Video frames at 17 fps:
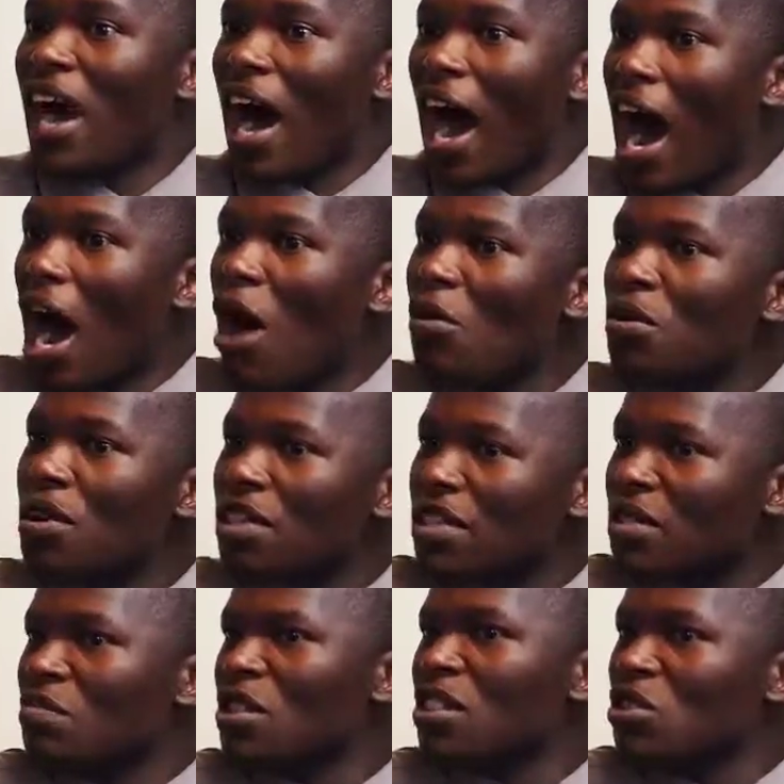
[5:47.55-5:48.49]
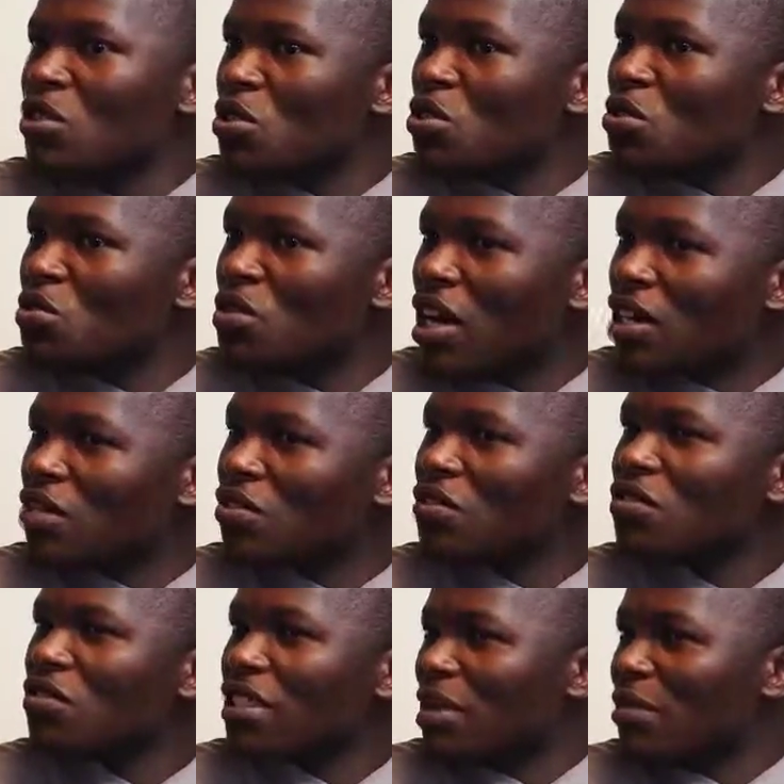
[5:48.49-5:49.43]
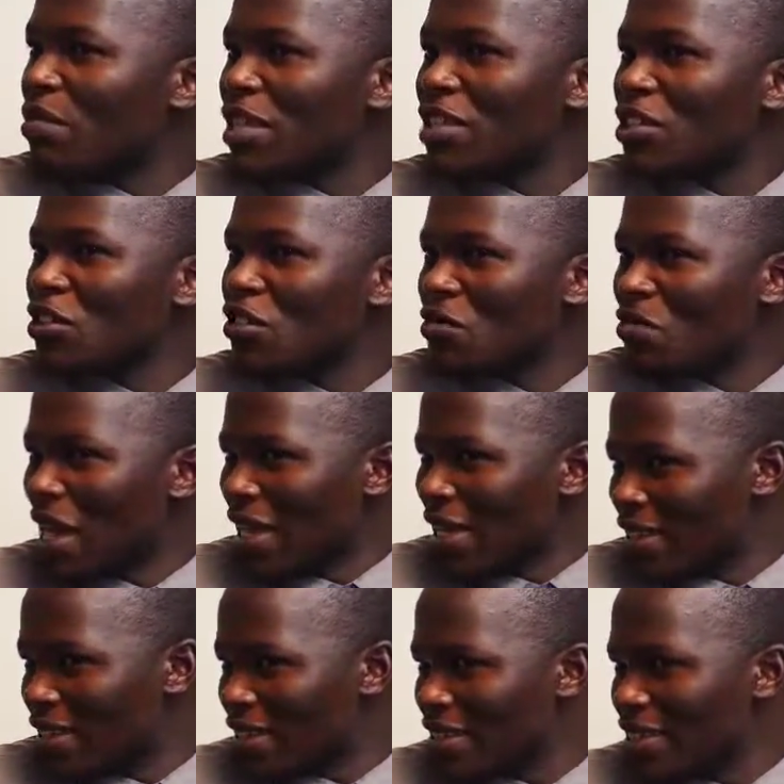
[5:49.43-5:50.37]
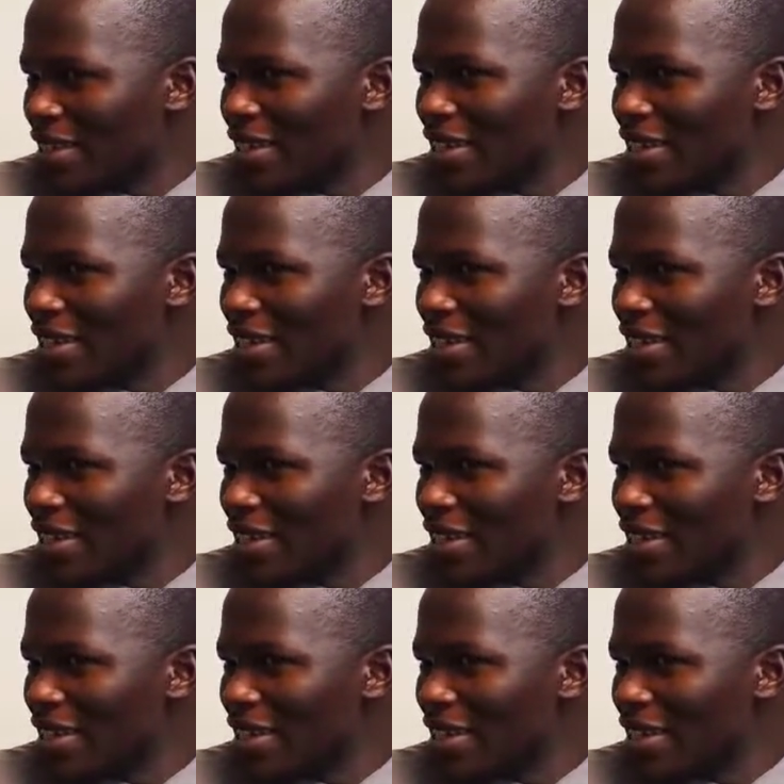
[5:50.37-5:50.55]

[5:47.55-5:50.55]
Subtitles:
how has been your sugars over the past 2 months.